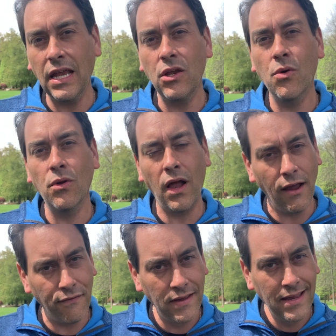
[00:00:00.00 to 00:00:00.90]
in your
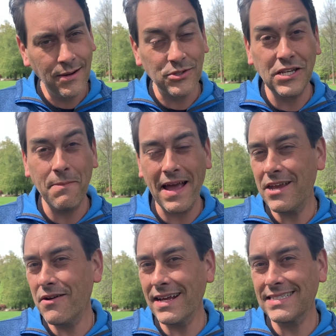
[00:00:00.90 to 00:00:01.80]
life. We'll see you back
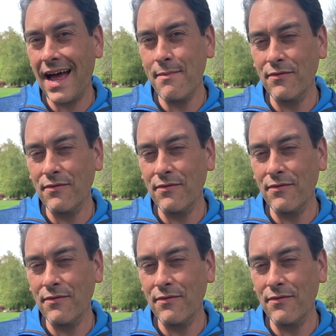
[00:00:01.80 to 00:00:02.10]
here next time